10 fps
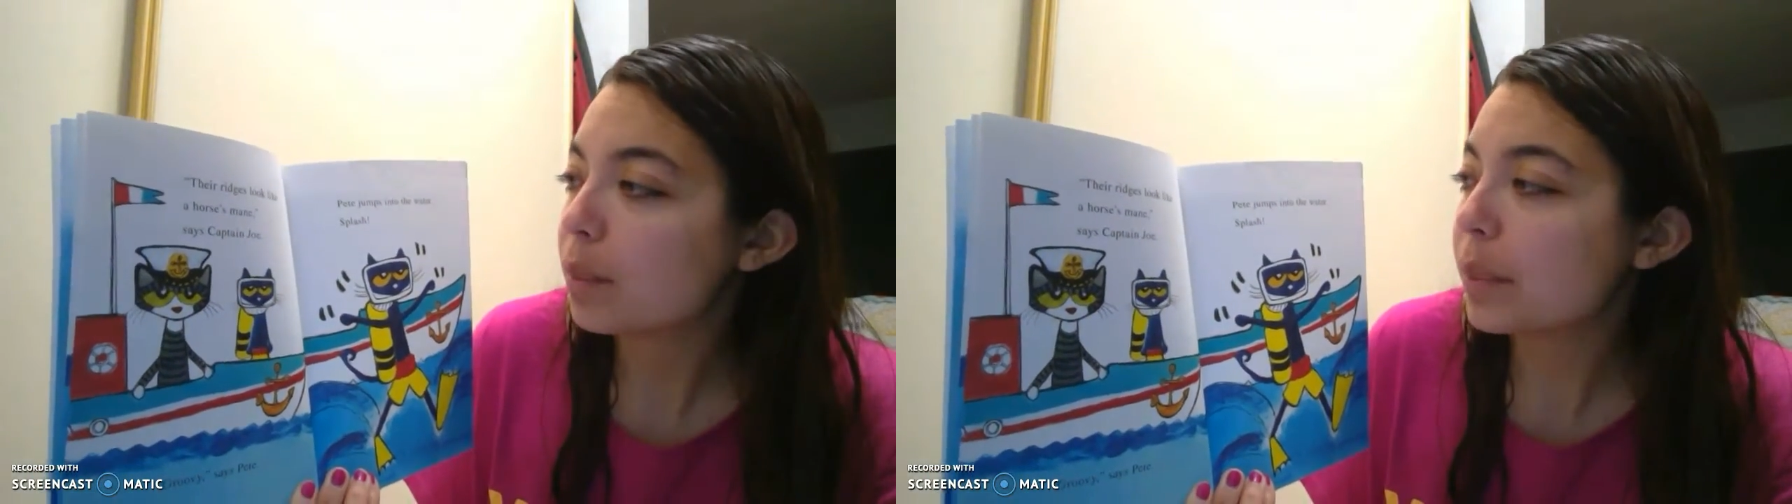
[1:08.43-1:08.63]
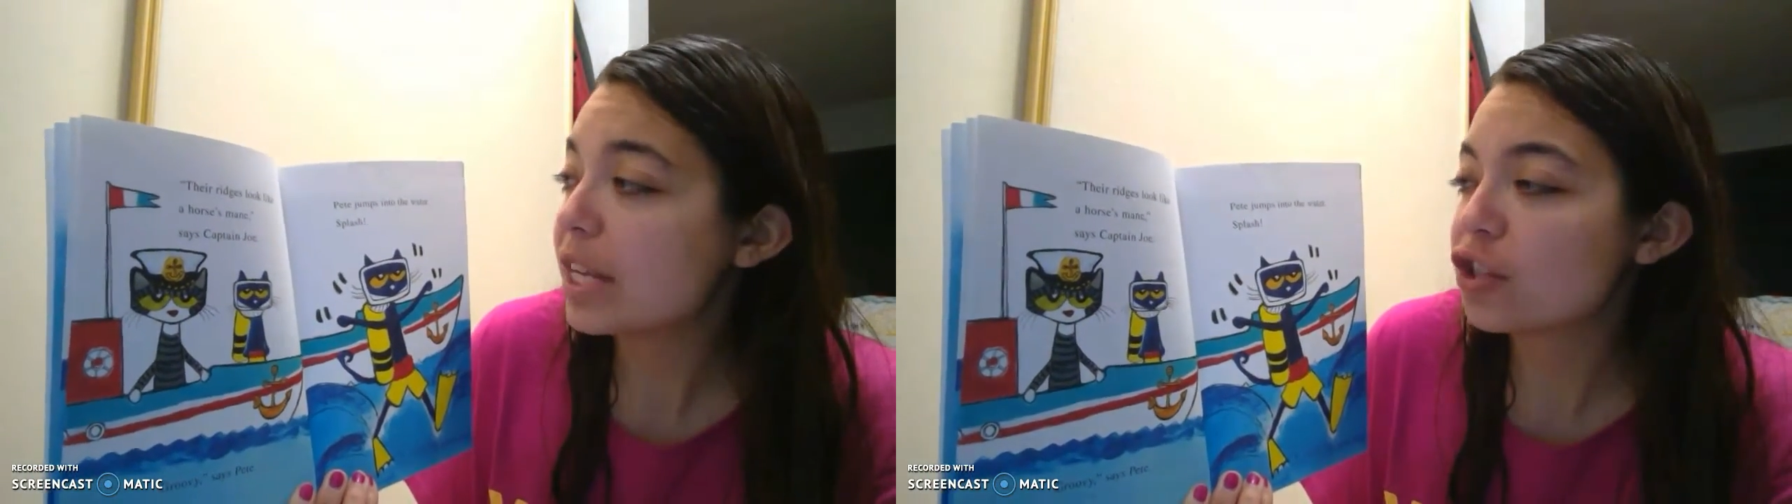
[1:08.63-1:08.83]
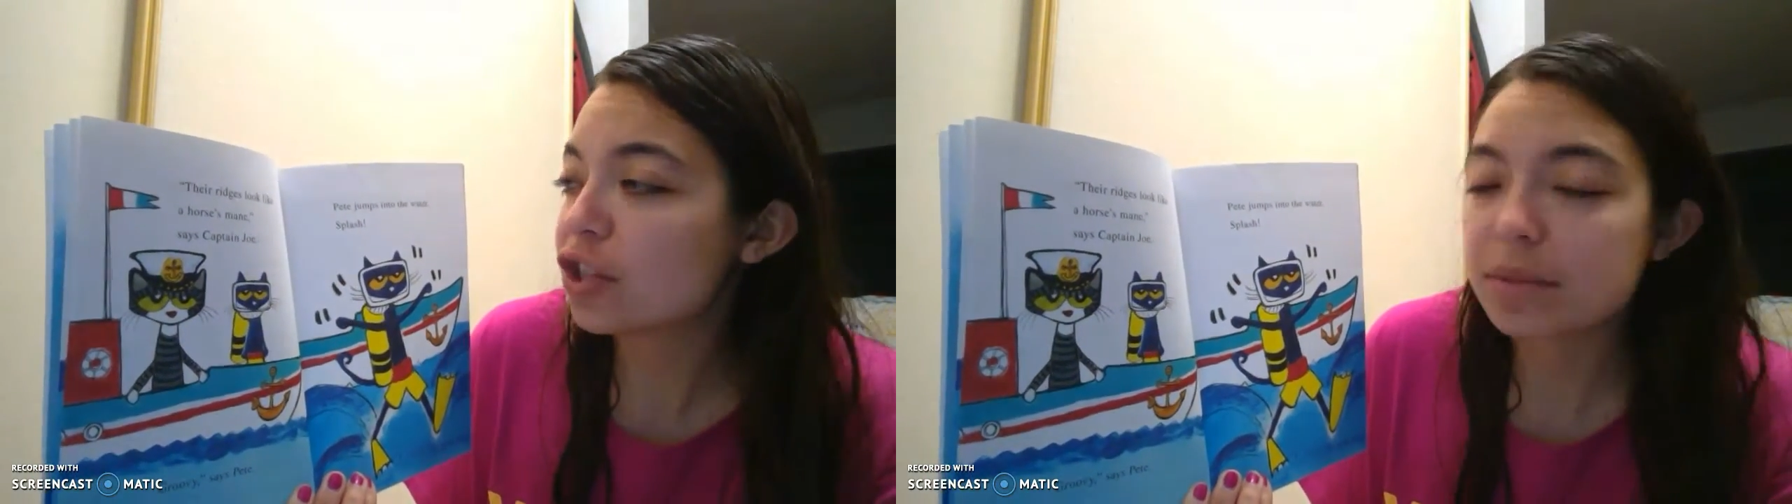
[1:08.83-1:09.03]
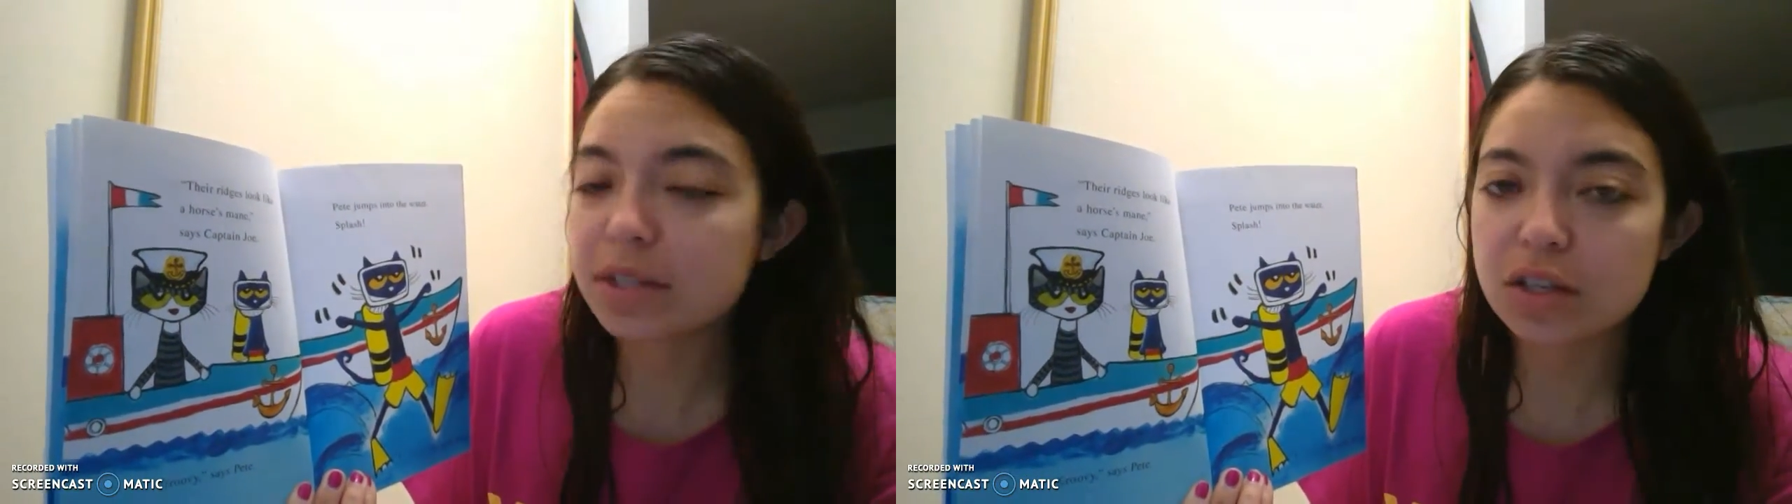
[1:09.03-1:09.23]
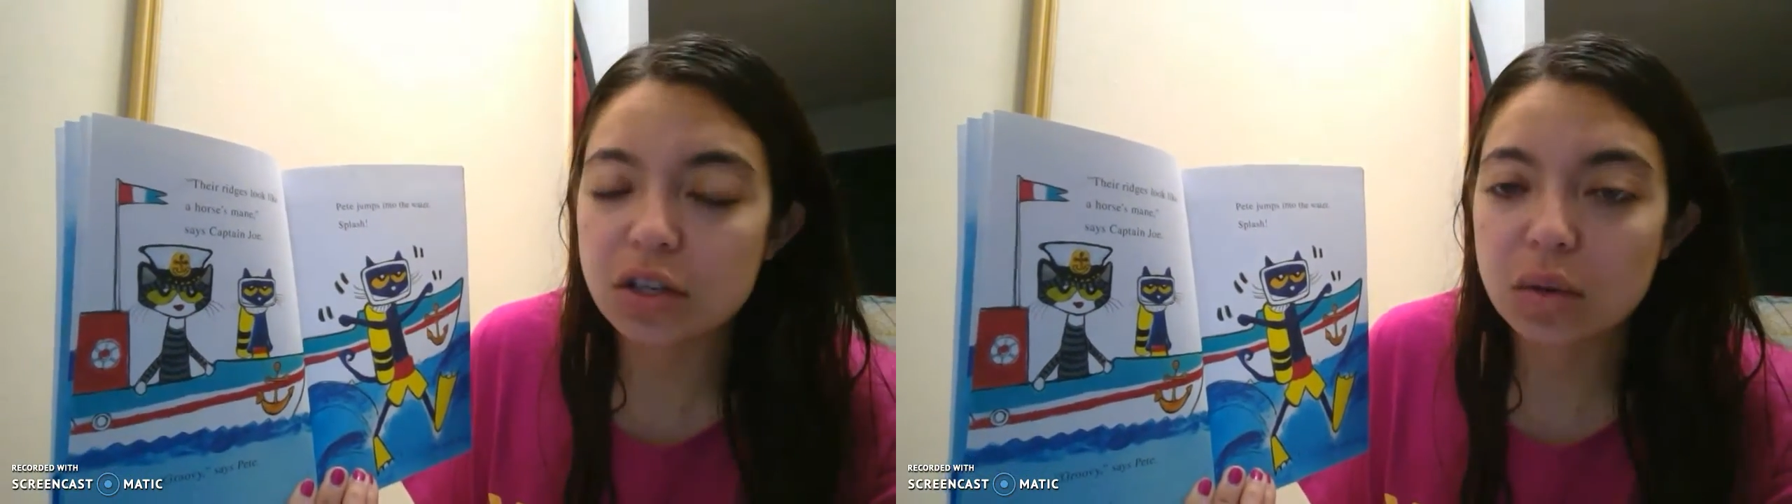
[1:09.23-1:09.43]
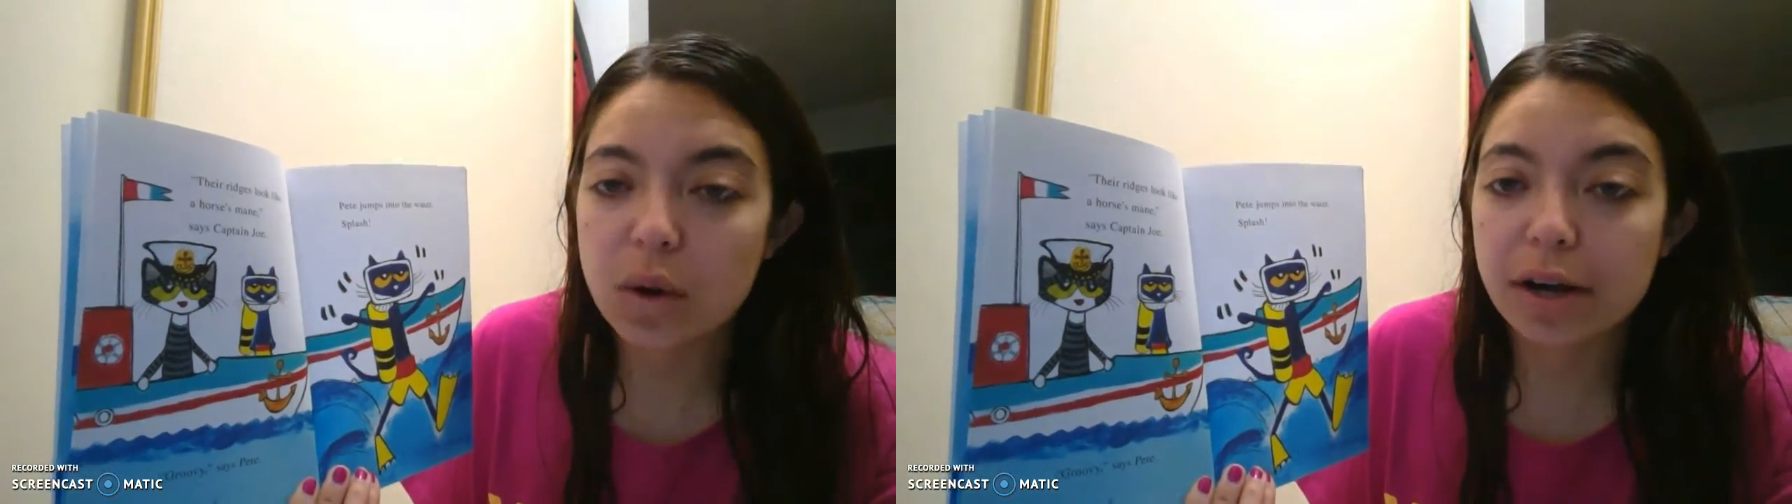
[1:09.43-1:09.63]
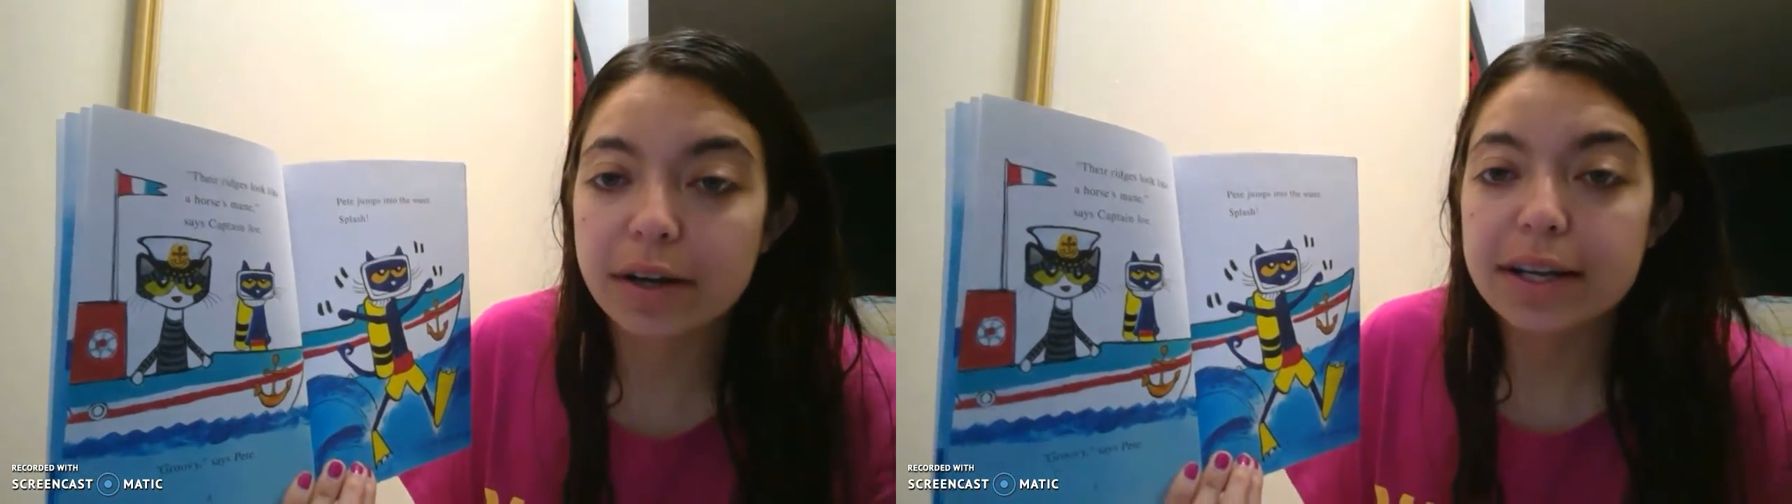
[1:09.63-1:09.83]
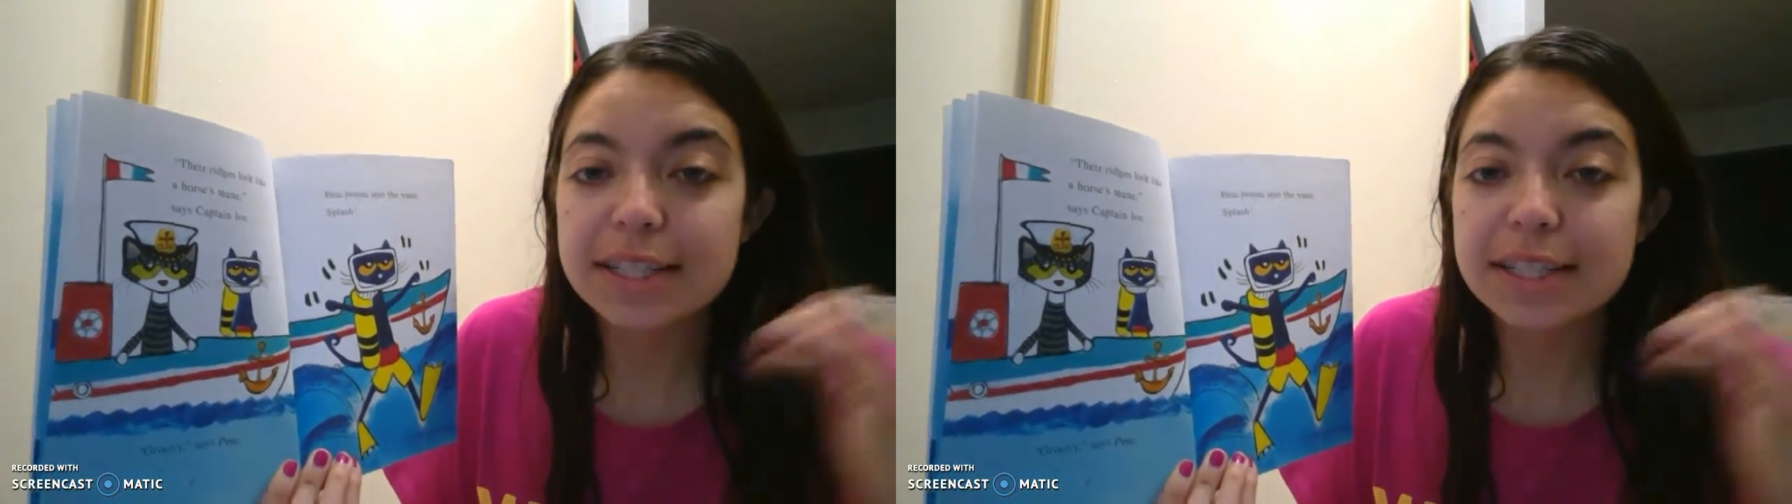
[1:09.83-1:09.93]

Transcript: Pete jumps into the water.